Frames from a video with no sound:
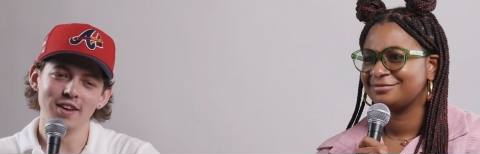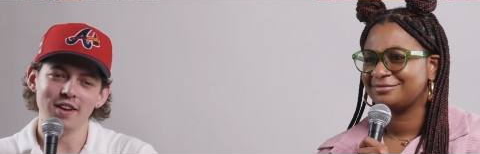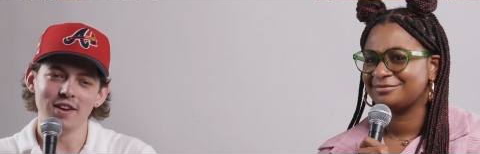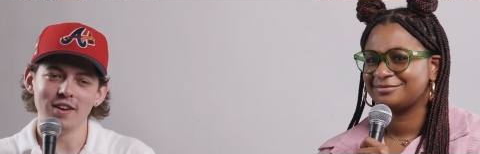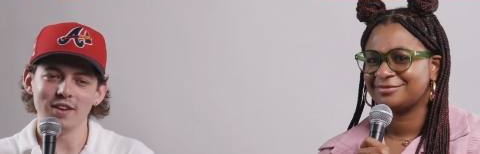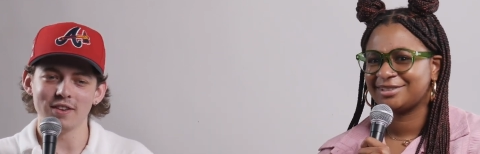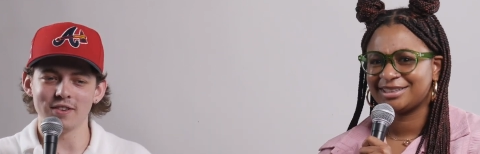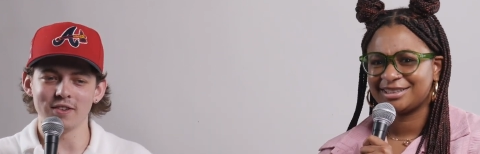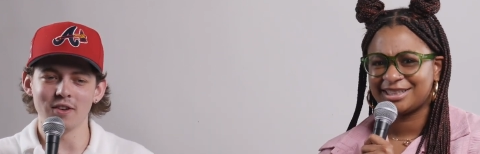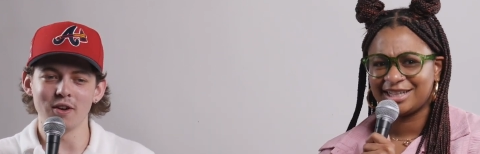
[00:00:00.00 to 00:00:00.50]

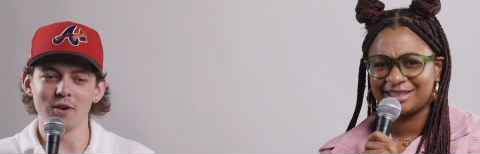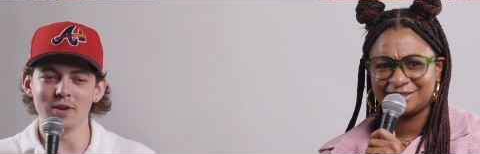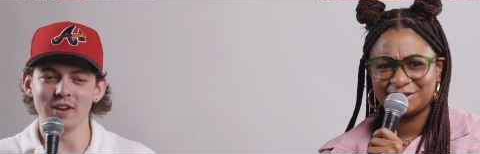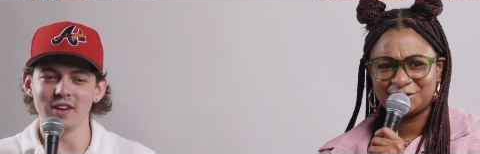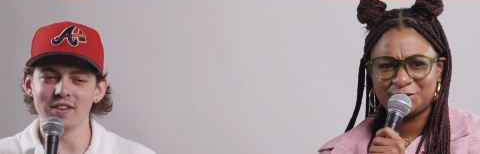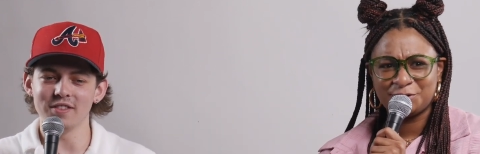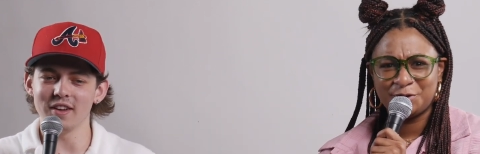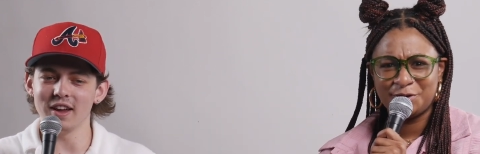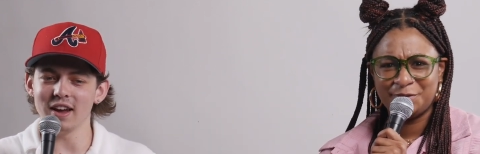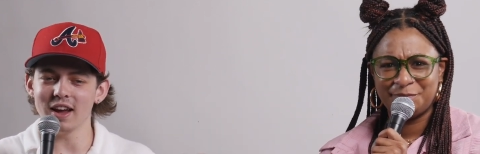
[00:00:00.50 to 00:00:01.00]
Speaker 1: So
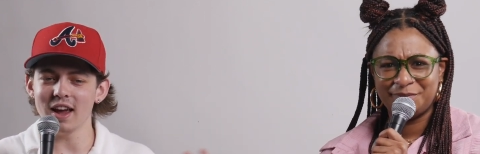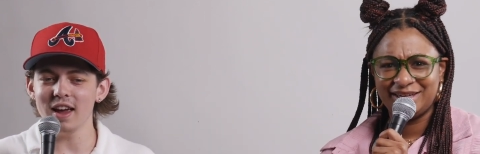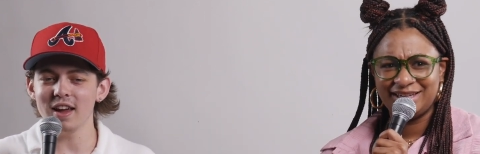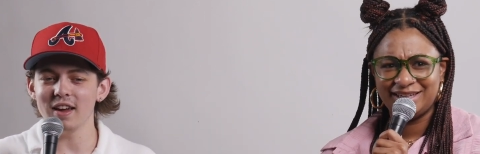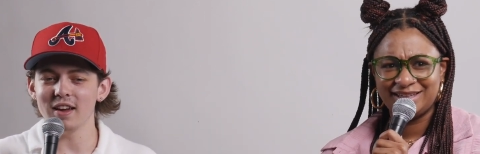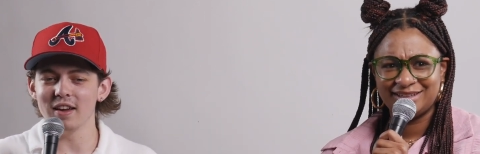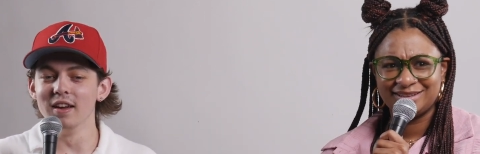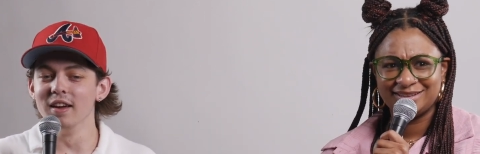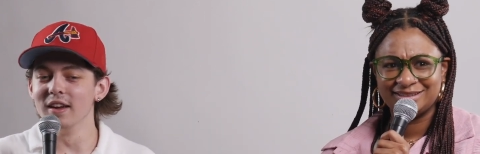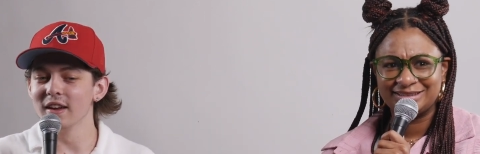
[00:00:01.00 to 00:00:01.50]
he's like,
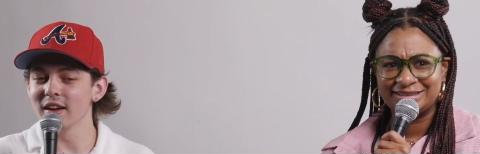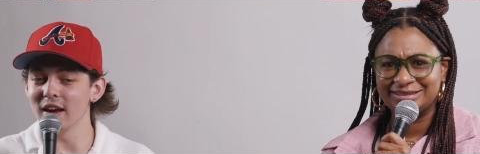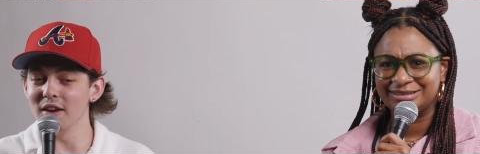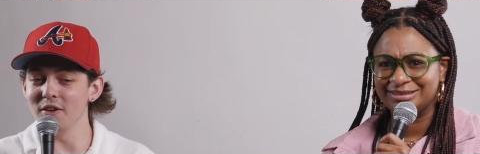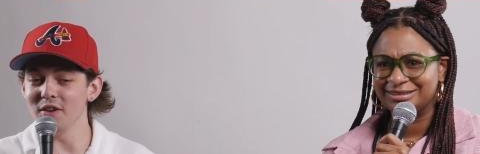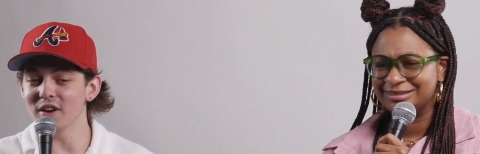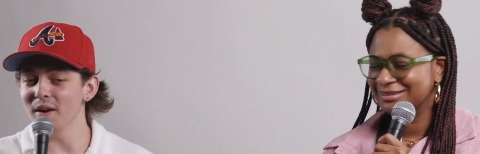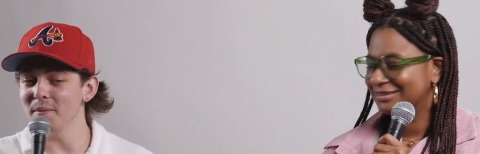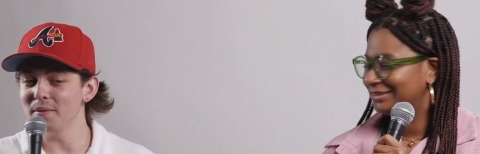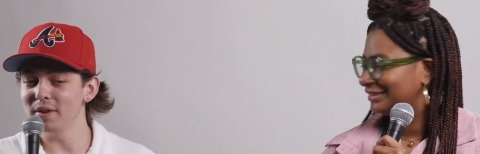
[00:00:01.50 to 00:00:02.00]
"Hey, can you
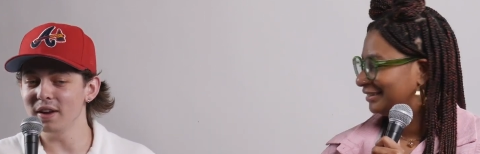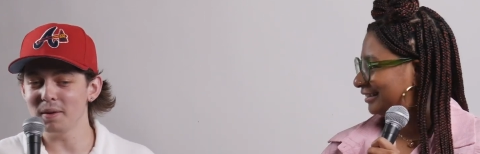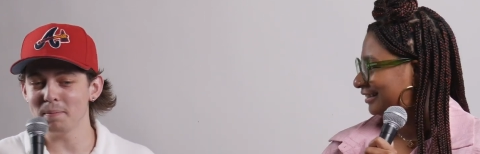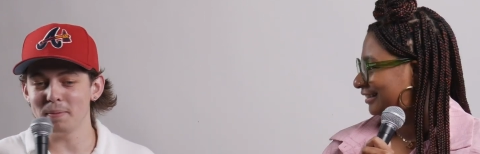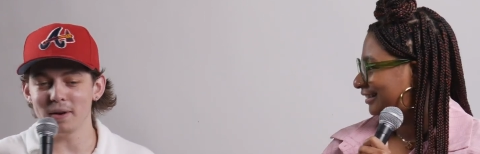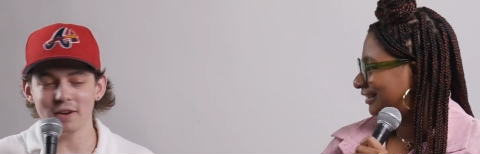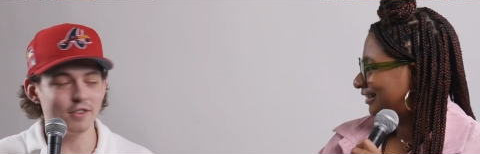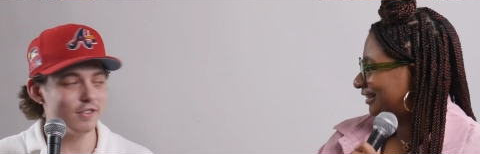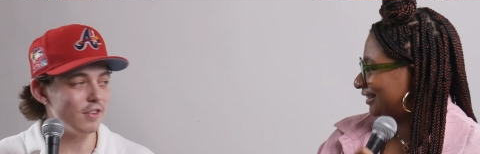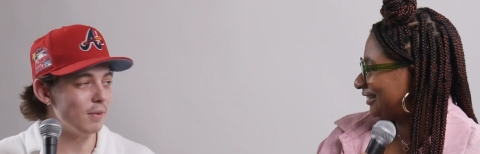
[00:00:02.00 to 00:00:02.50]
come take
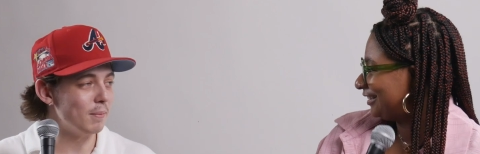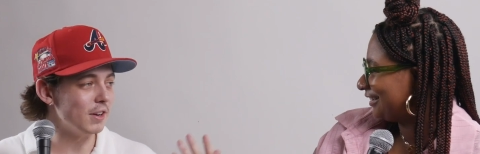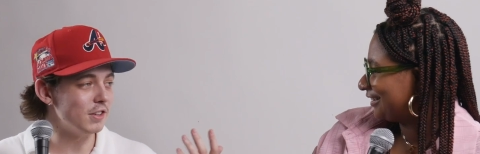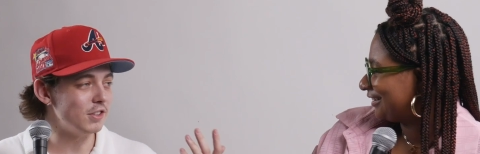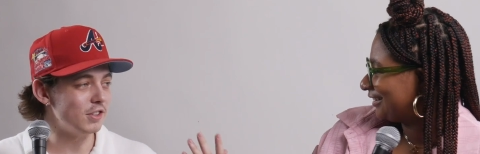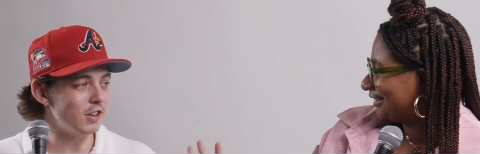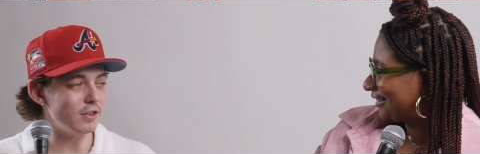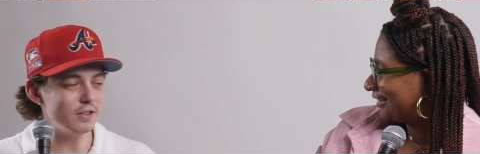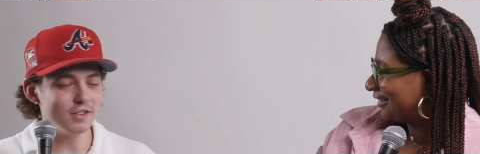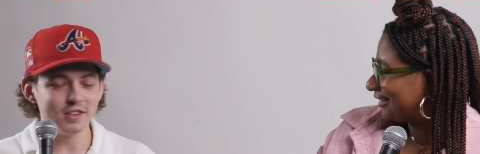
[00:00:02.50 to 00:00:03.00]
pictures of my
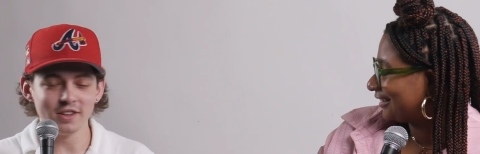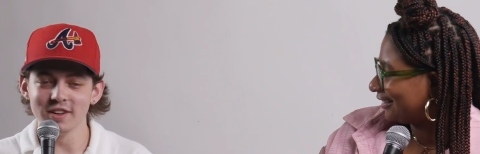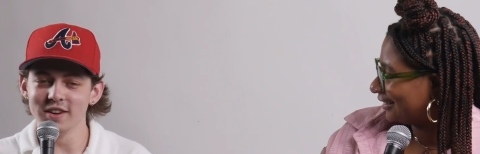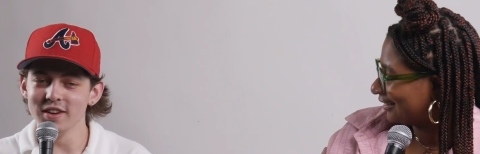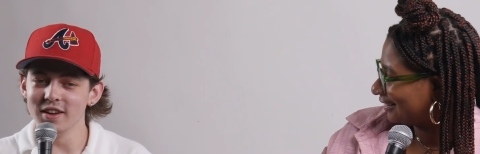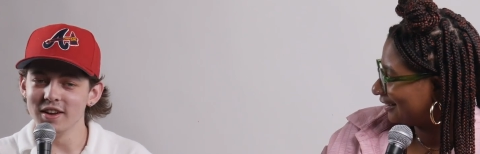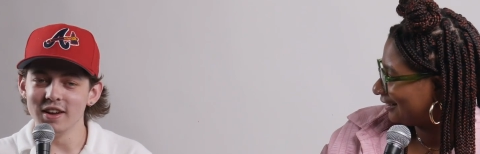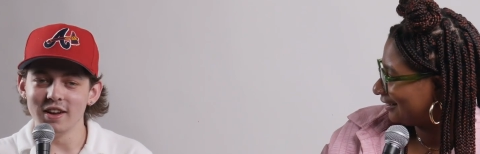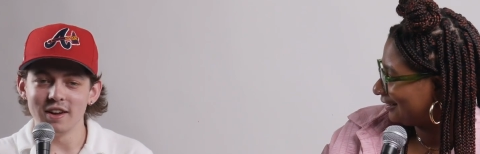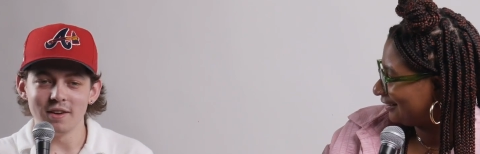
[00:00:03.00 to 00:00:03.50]
show?" Mm
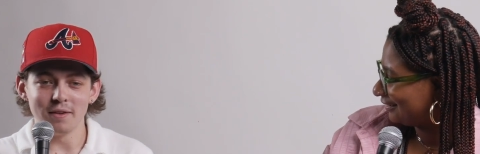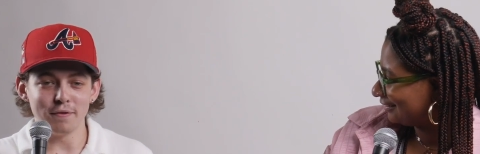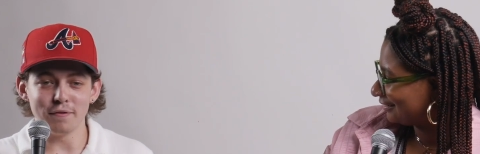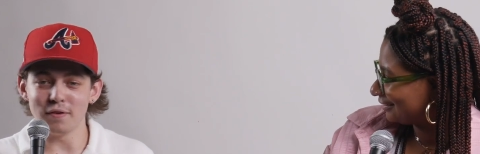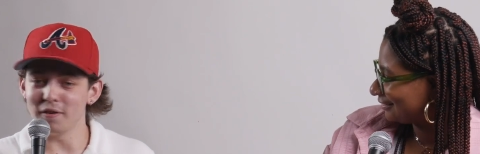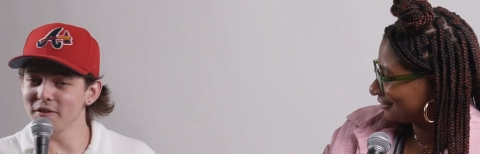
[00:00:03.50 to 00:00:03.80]
-hmm.